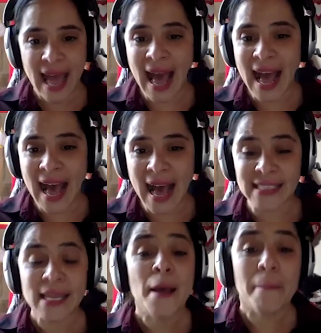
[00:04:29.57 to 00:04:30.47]

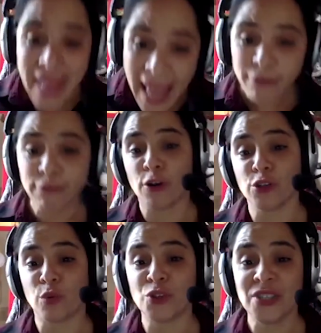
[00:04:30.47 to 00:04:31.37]
as Black
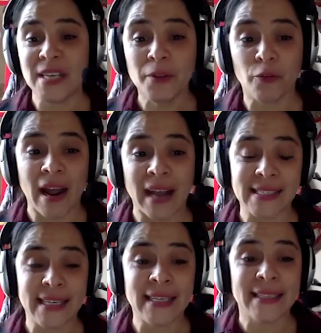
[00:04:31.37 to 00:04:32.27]
folks won civil rights
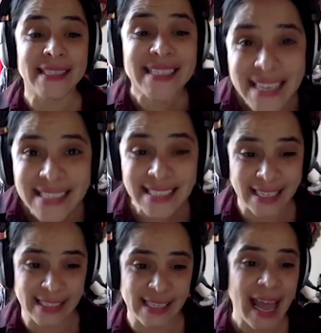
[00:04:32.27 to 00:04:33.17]
in the
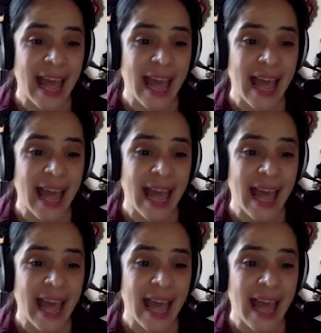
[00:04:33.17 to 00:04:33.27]
60s,